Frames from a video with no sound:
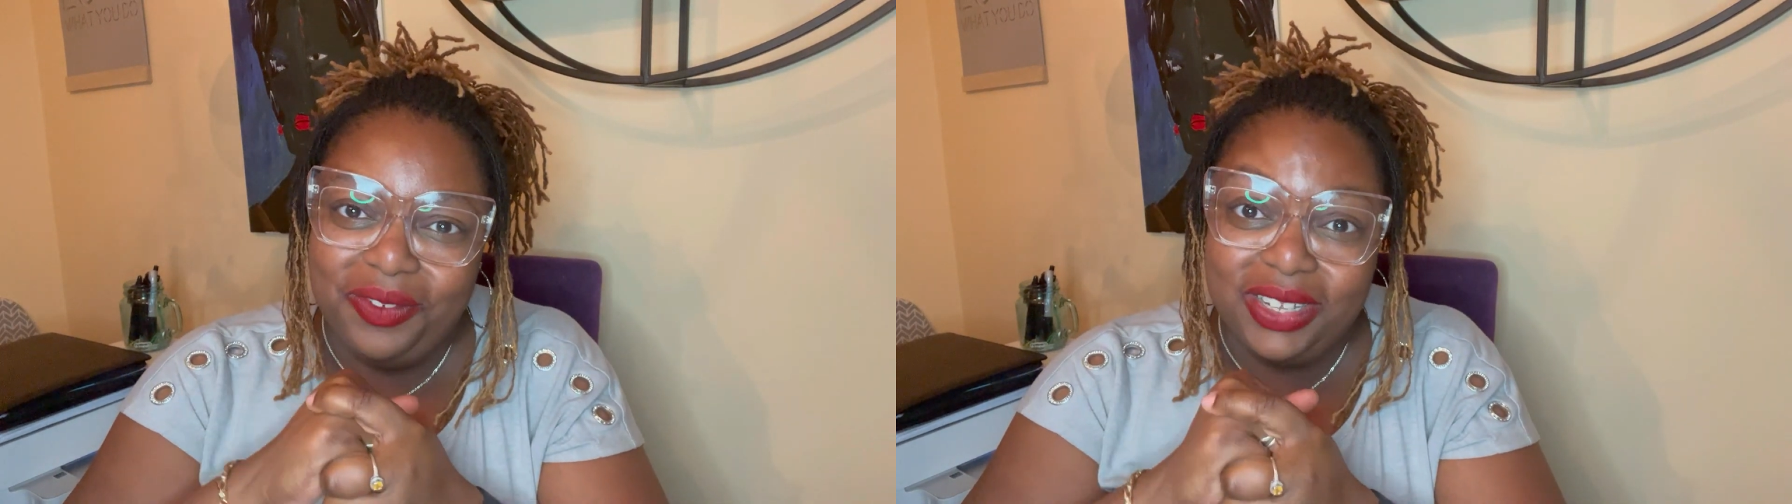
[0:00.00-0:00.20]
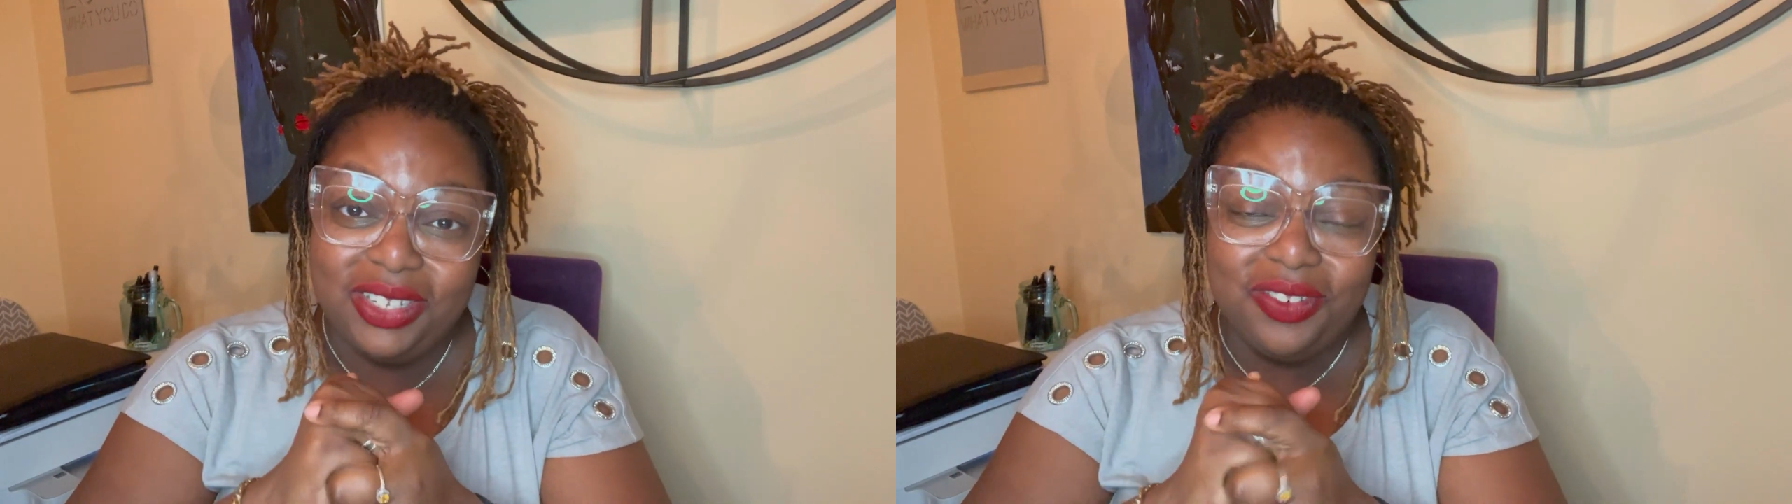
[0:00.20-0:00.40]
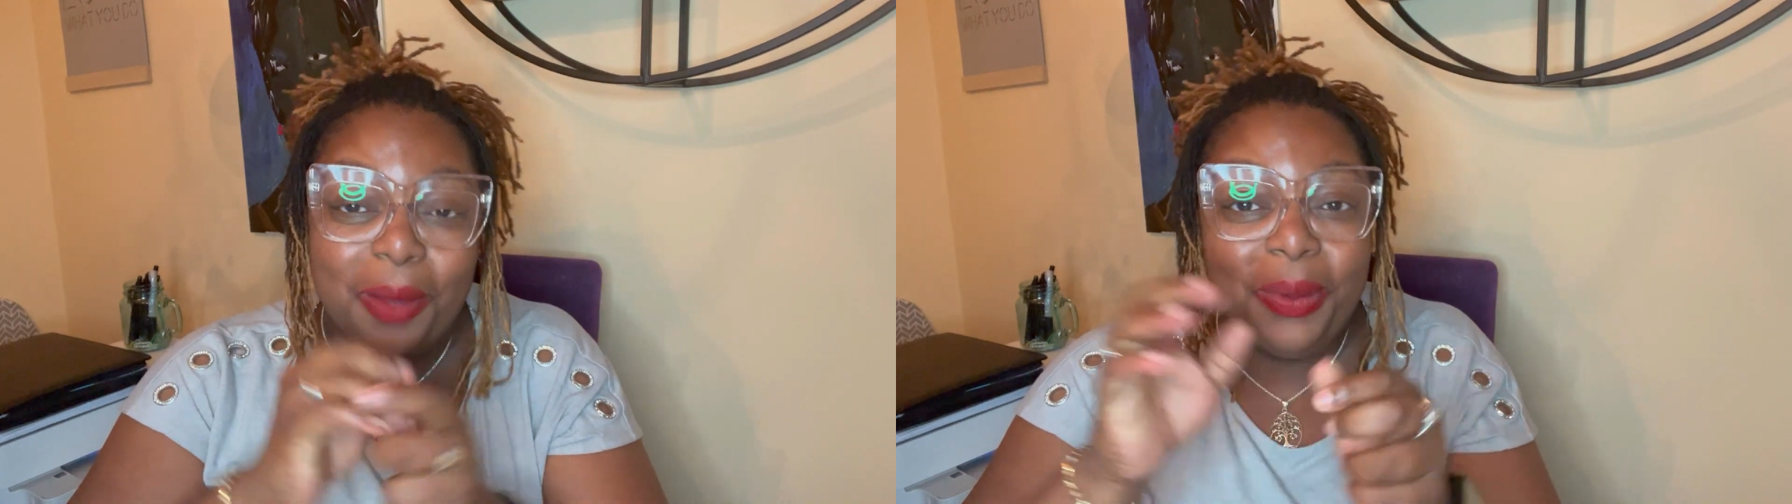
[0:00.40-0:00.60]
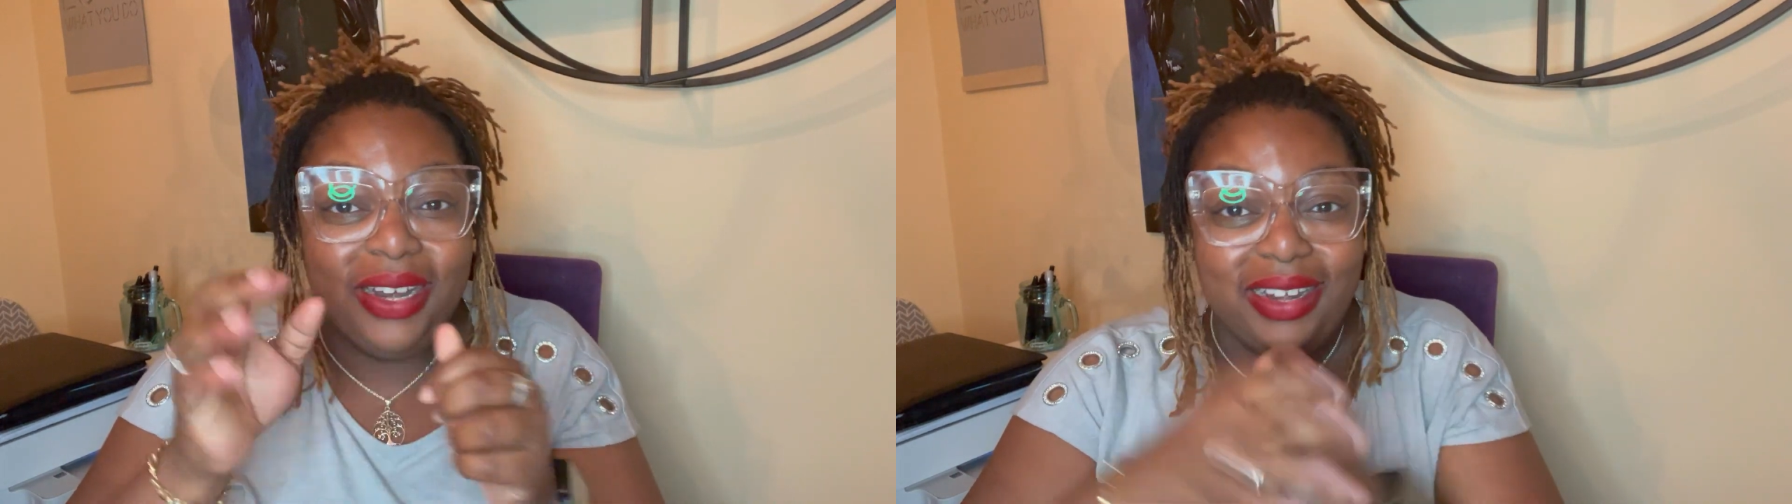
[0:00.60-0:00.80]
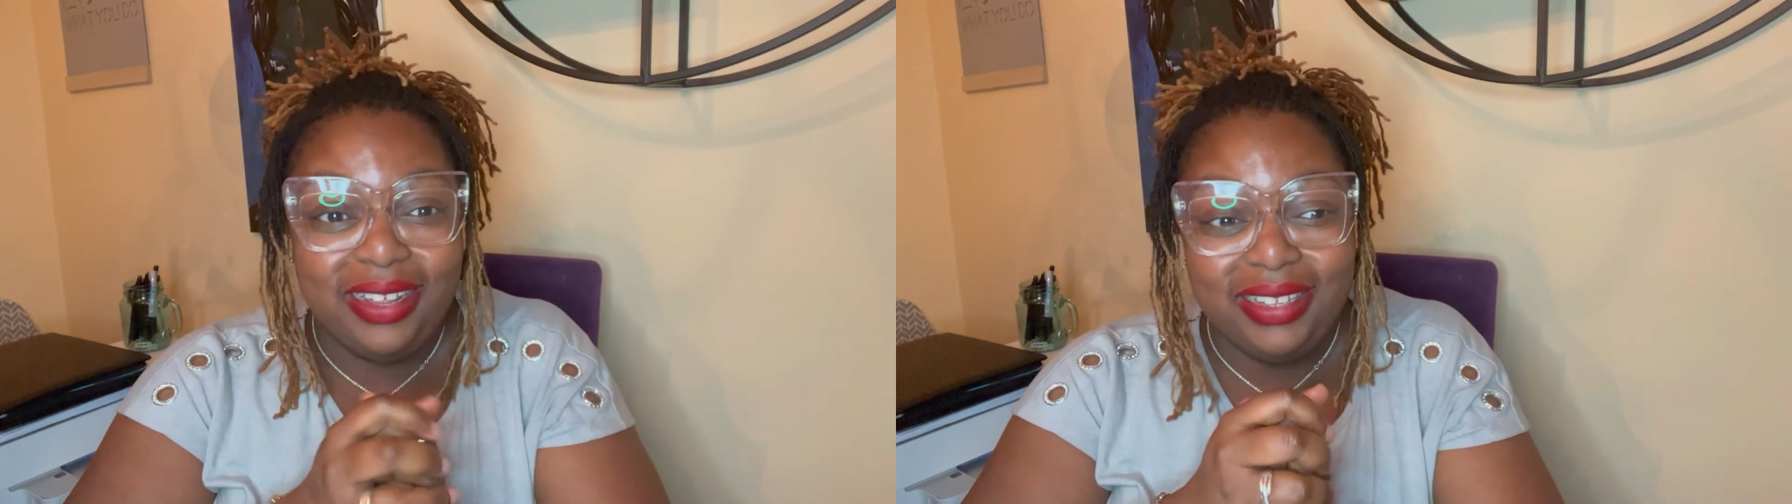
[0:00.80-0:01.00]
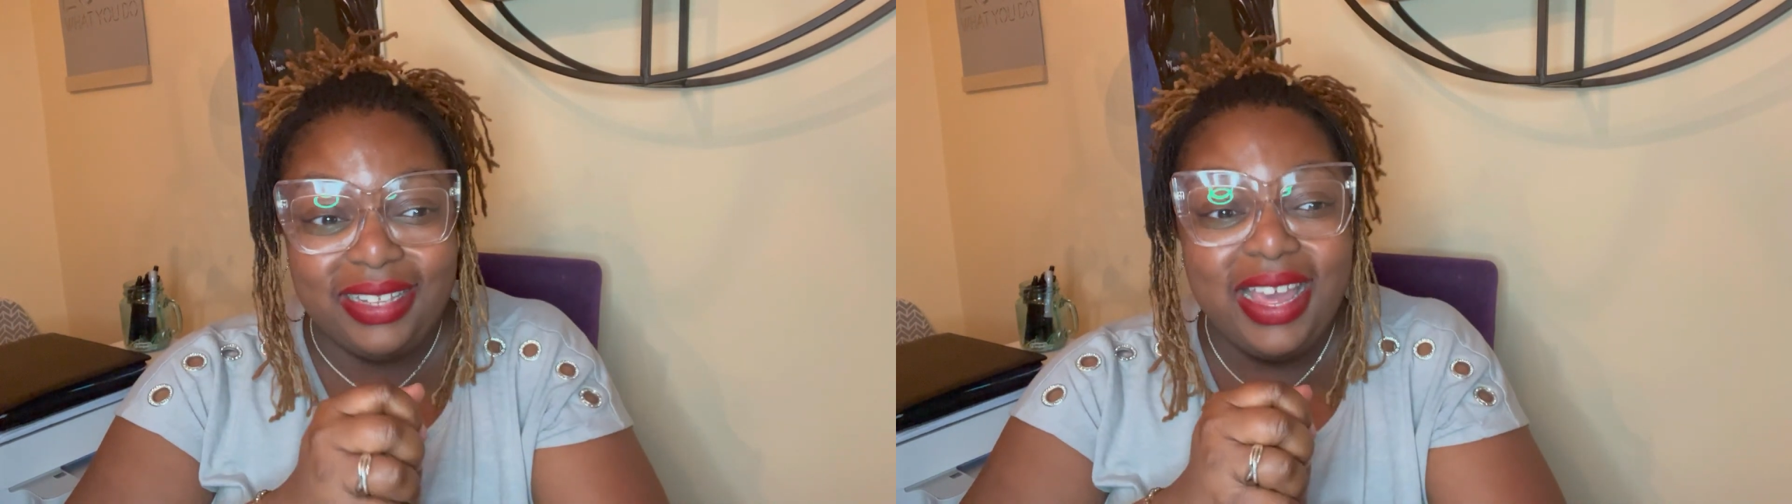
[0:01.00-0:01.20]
restaurant, but it is.